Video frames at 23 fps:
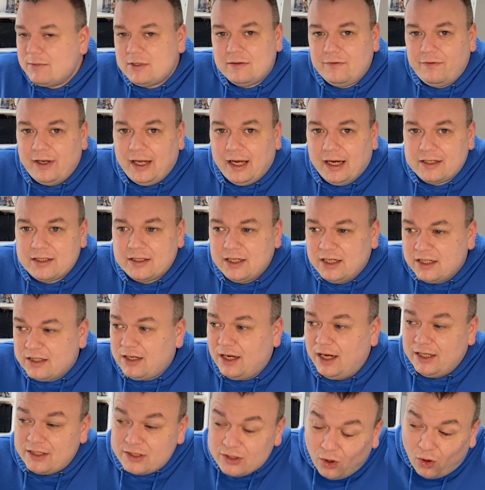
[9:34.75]
Flex
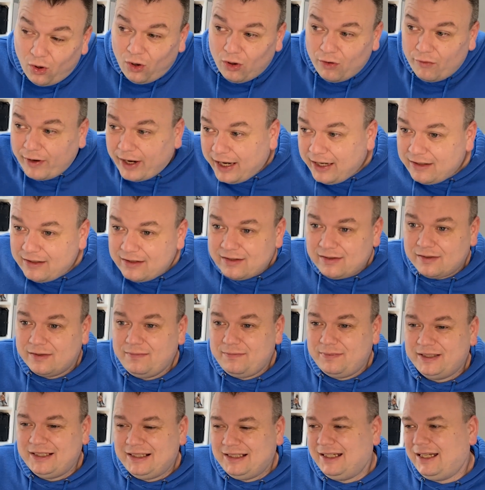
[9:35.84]
it's all right.
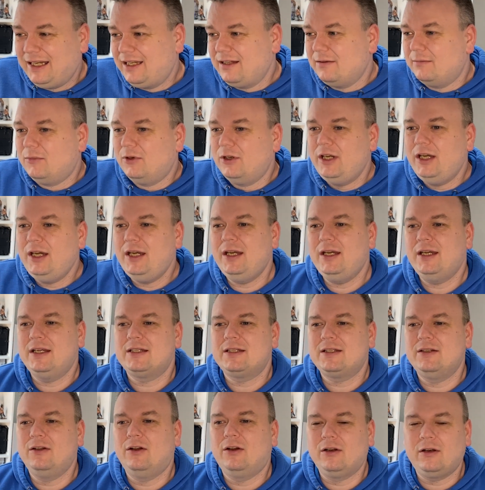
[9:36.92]
Like the money is
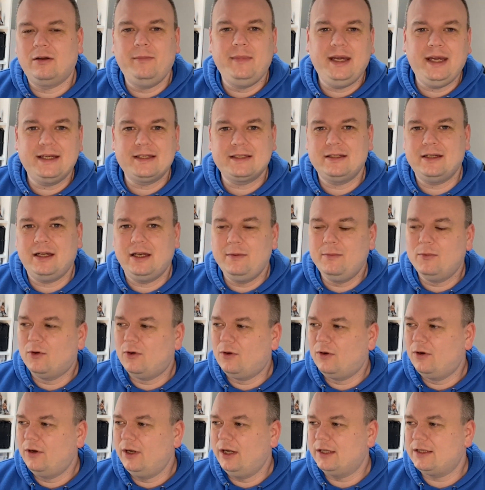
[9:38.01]
not amazing
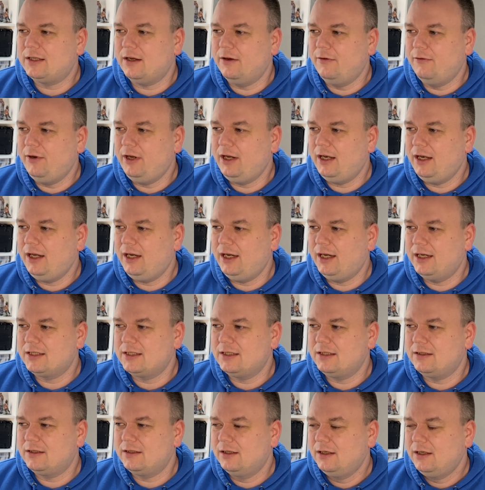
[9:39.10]
anymore. It really
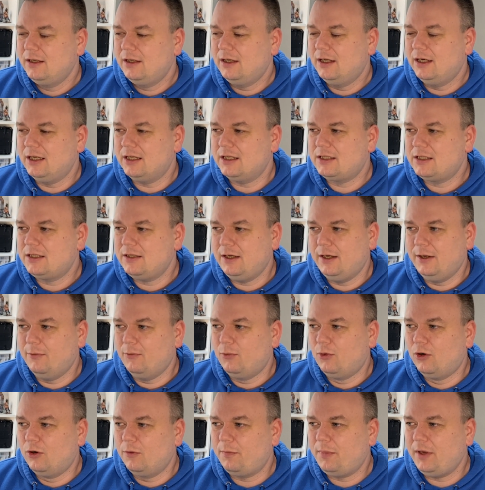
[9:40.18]
isn't. And it
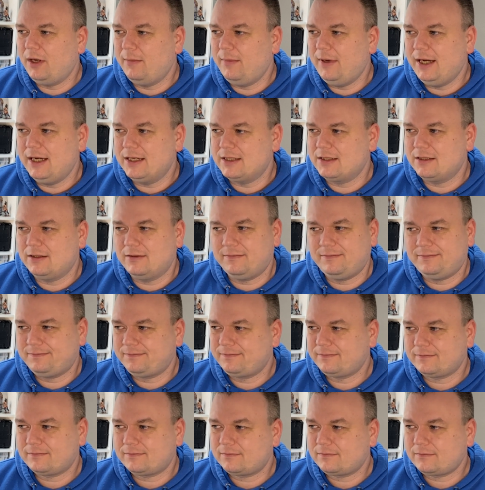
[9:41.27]
won't be amazing
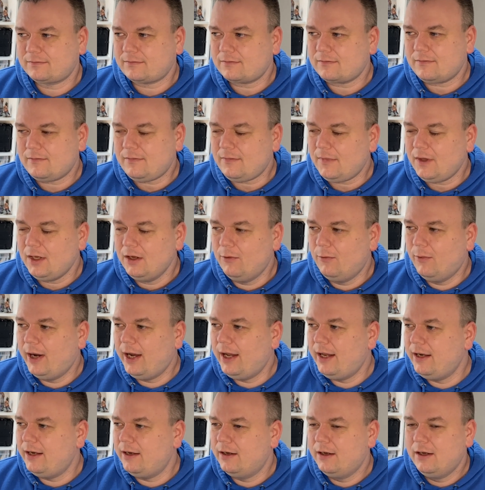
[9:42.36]

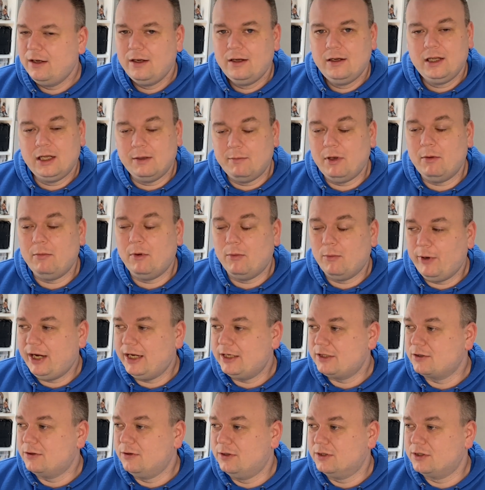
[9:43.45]
when the minimum
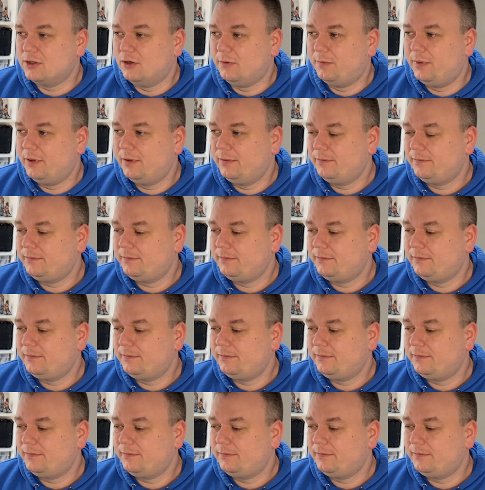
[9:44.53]
wage goes up.